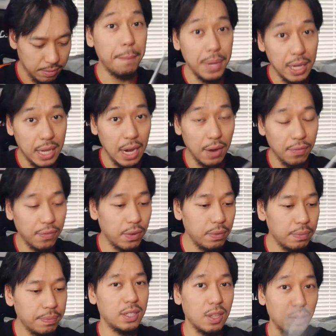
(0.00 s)
Be careful.
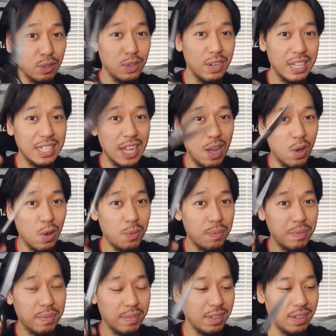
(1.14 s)
Don't do this at home.
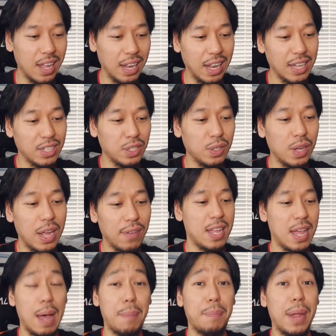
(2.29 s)
Unless you have
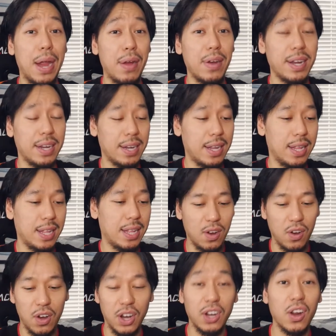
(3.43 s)
a parent
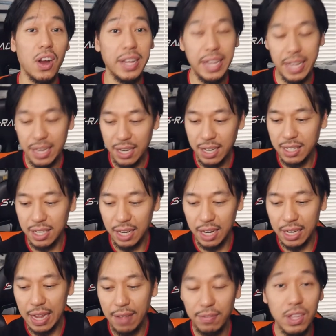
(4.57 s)
or a guardian to
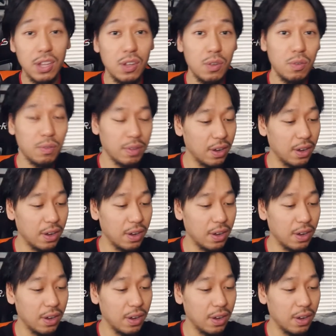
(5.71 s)
look after you.